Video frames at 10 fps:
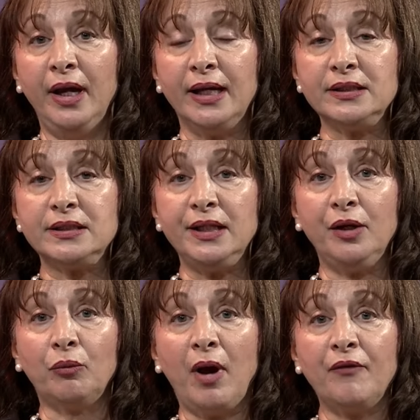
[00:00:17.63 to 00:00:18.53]
and seek
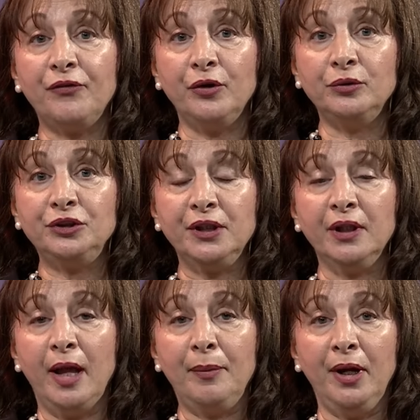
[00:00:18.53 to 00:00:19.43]
refuge in
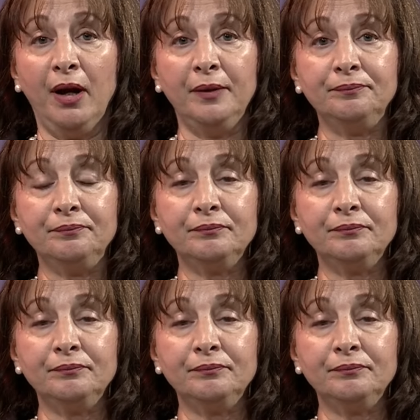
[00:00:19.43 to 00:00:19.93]
Lebanon.